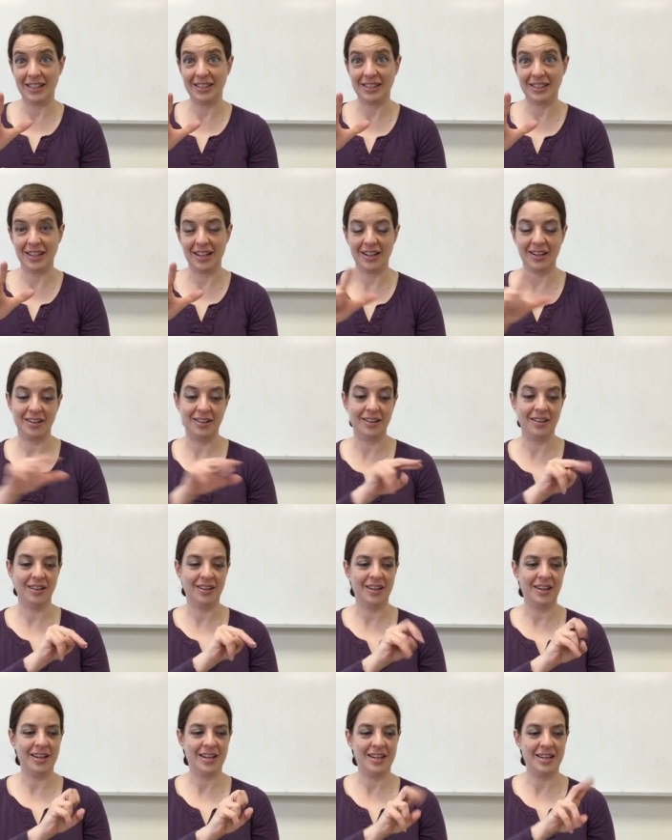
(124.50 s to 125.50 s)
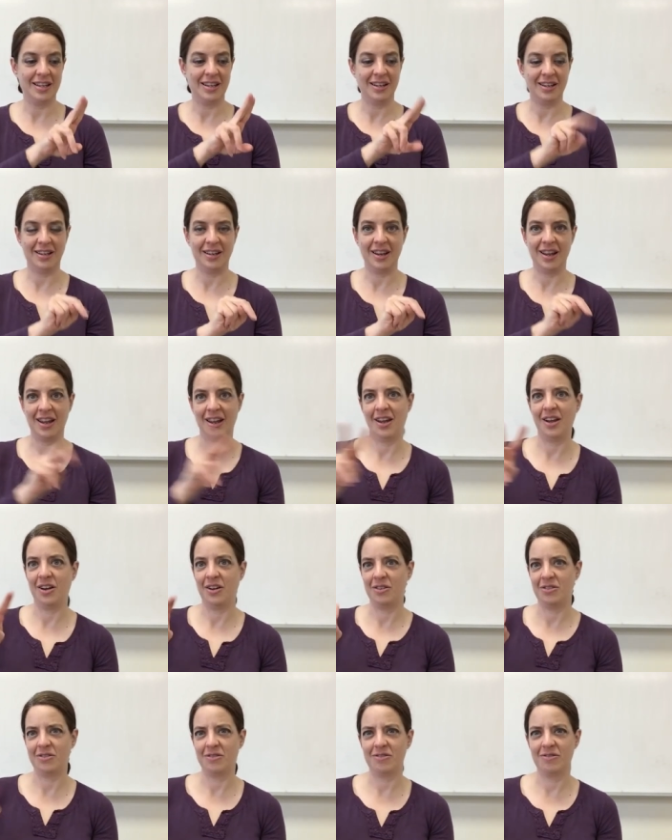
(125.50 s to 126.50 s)
Sometimes in
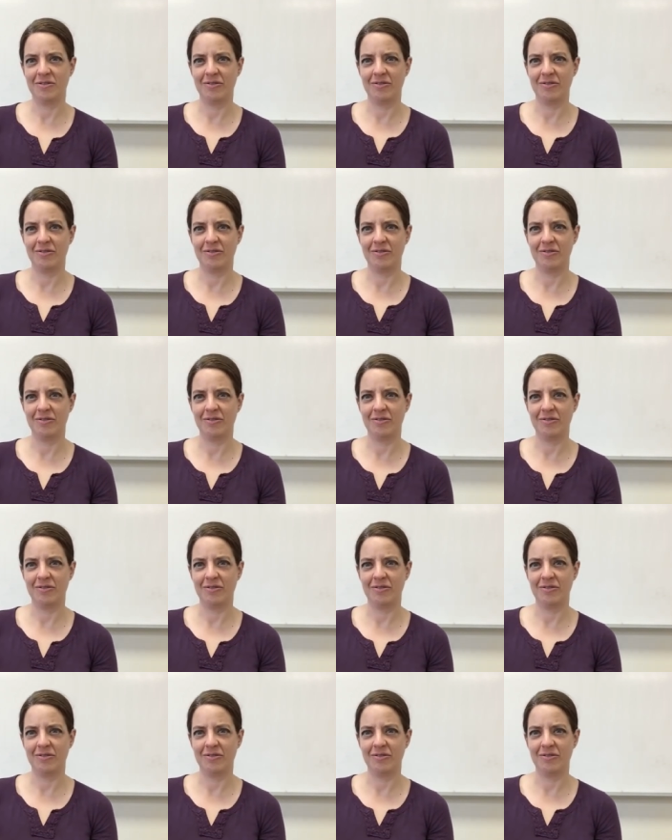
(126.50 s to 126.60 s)
ASL,